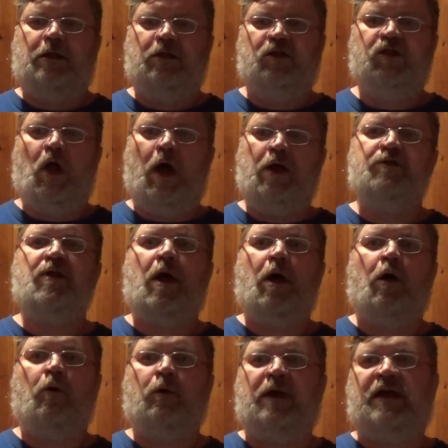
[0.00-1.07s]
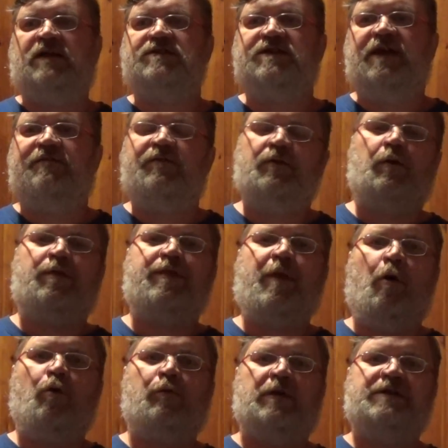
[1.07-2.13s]
Londo has given
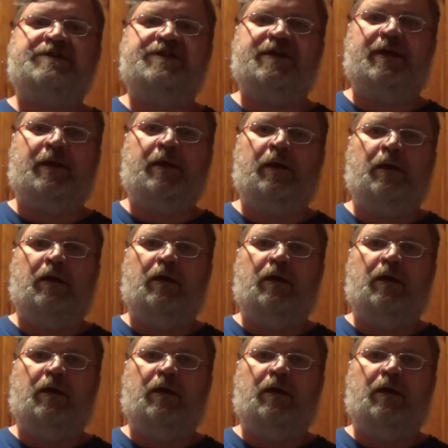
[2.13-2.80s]
authority